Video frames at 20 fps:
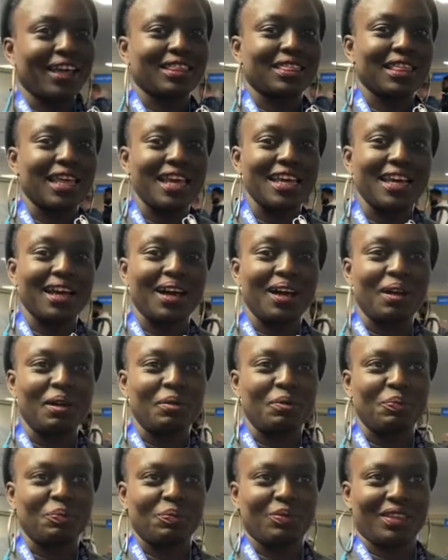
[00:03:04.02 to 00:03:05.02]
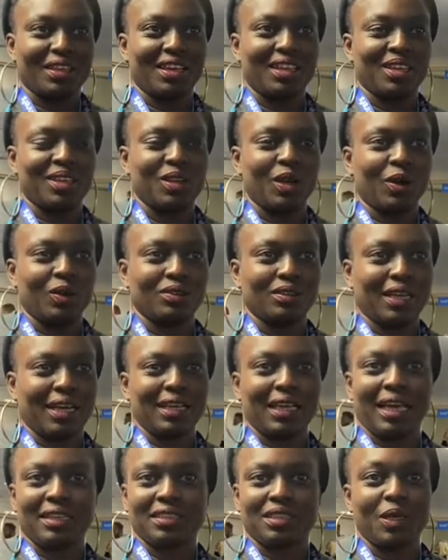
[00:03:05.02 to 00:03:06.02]
think, you know, like
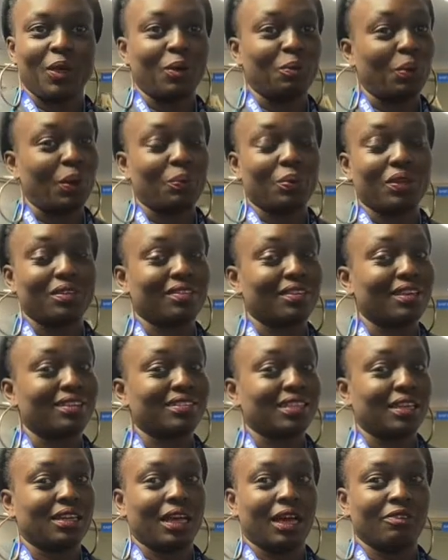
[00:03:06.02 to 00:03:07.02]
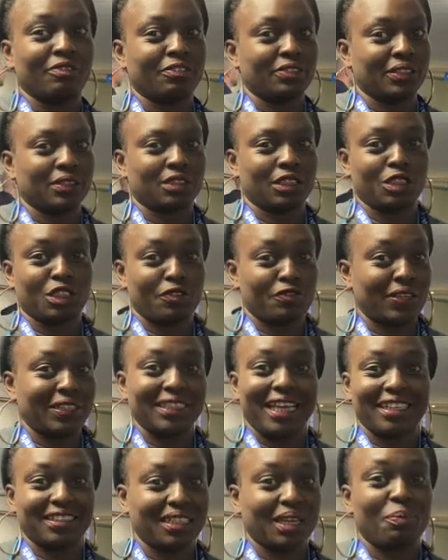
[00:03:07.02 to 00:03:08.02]
SEO and PPC is like such a
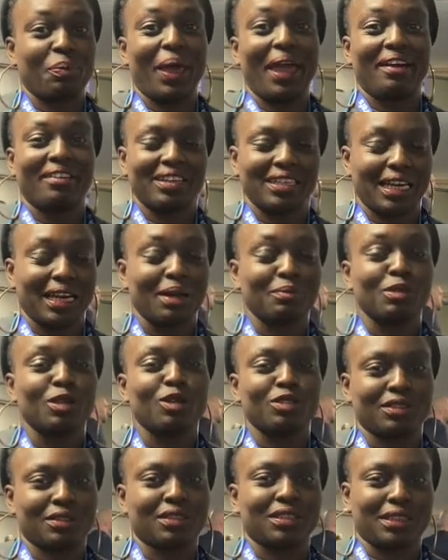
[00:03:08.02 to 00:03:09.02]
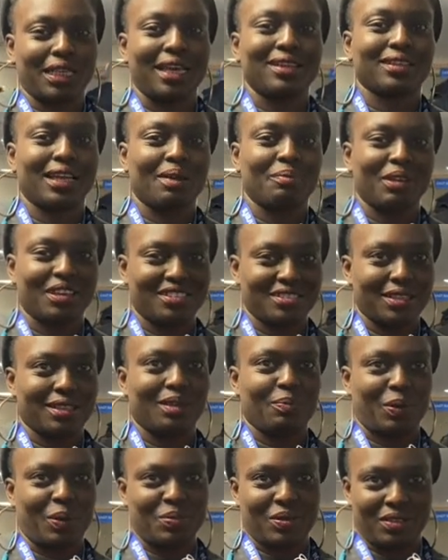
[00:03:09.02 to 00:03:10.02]
fantastic pairing, and I'm not just saying that because of
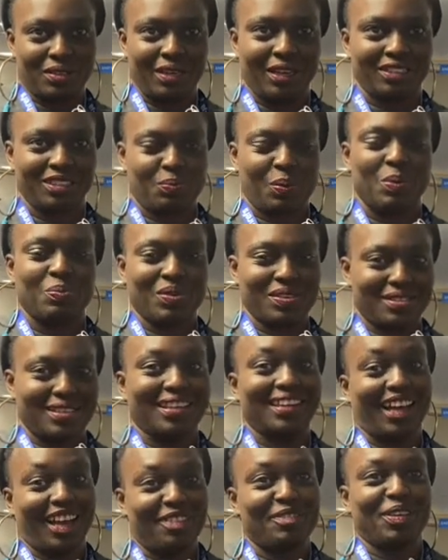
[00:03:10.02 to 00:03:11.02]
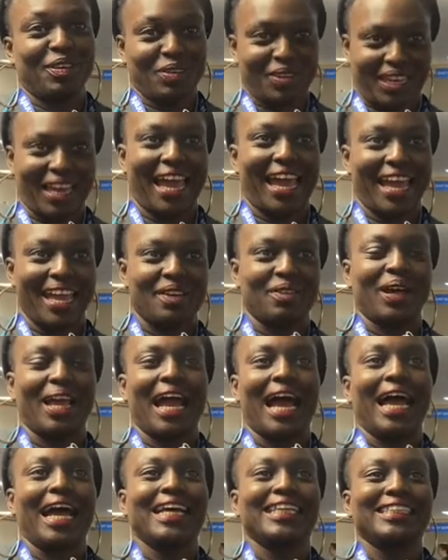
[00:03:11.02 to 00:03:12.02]
the last PPC Live UK, we
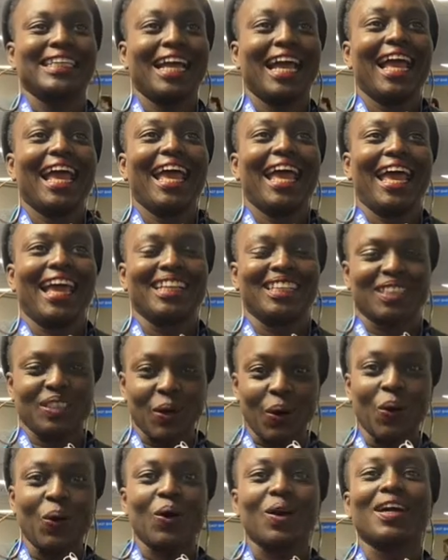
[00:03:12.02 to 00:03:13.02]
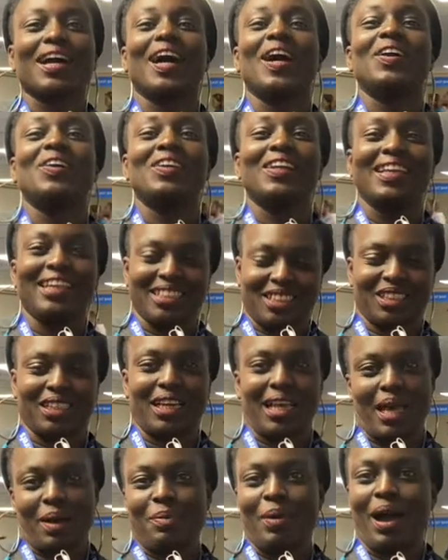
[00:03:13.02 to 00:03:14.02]
had a talk
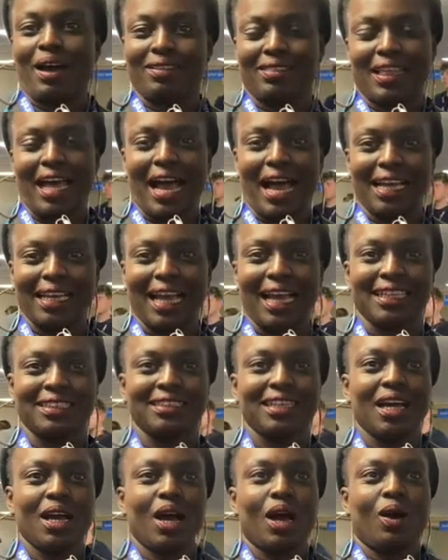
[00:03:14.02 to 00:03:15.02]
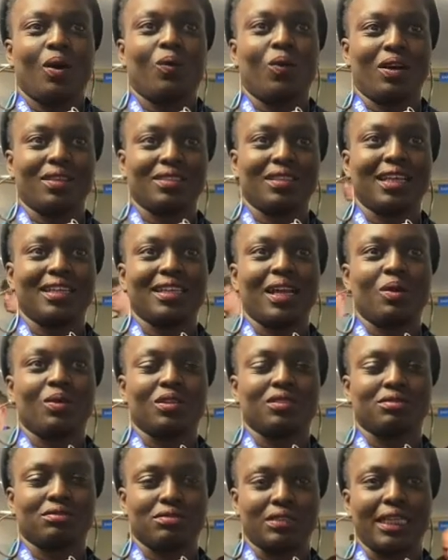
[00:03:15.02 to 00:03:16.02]
literally about that. And one thing that
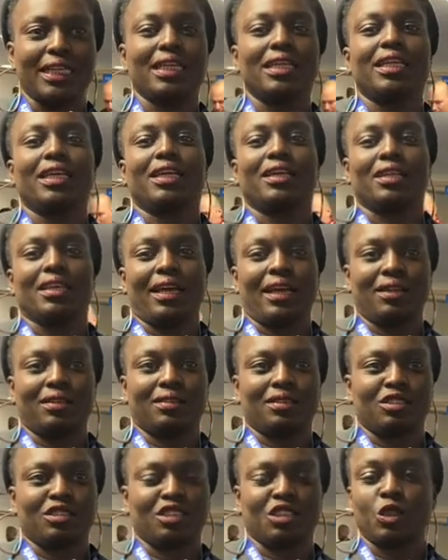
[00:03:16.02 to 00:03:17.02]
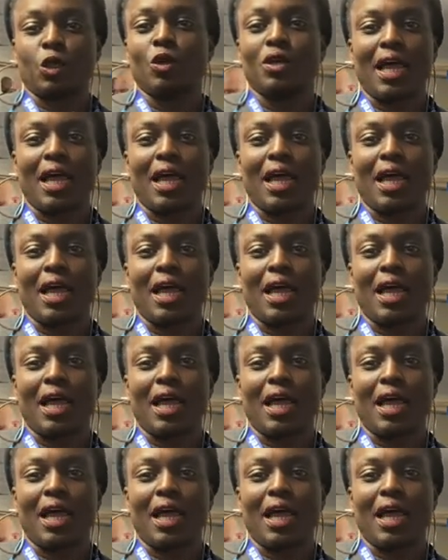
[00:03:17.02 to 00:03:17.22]
was really like shone